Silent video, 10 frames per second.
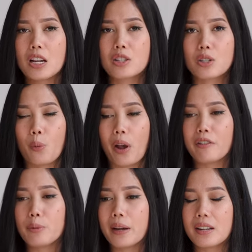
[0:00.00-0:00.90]
so
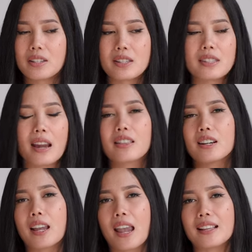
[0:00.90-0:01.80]
everybody just take
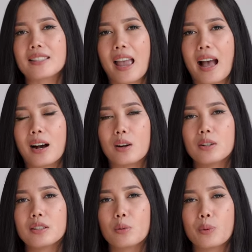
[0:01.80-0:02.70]
their kids
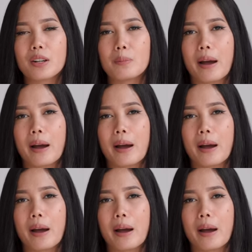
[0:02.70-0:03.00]
out with their